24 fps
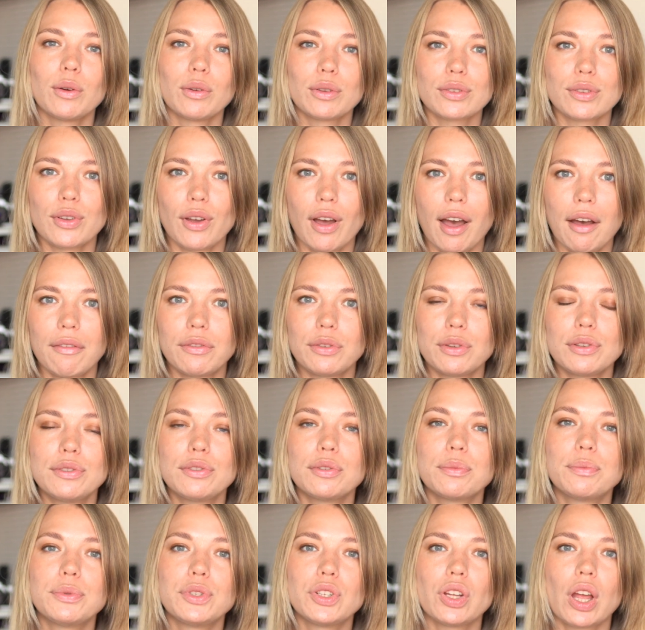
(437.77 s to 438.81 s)
also you have
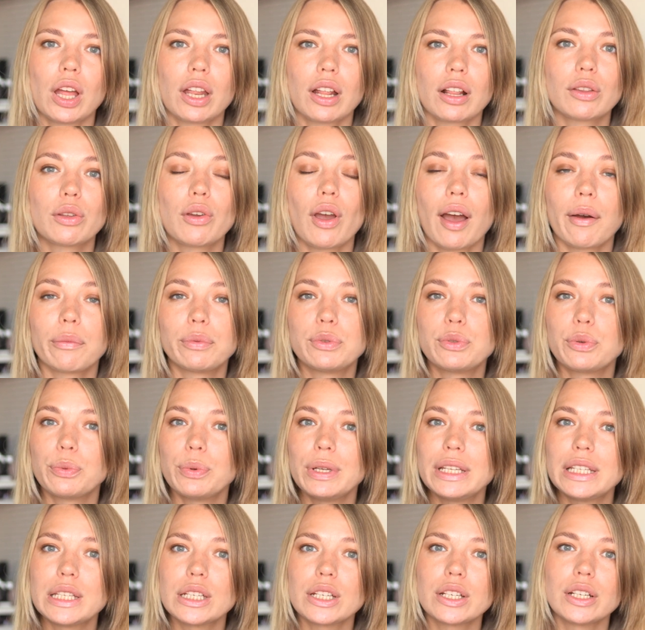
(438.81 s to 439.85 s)
YouTube channel, you have
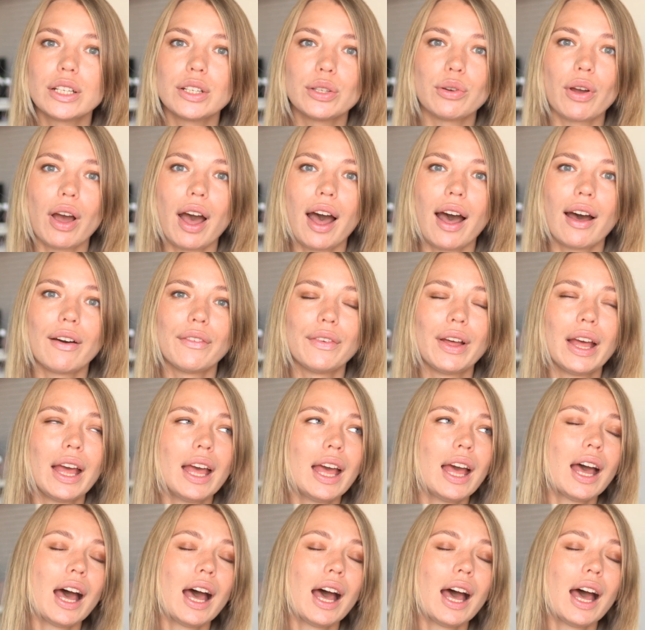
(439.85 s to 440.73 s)
Twitter, you have,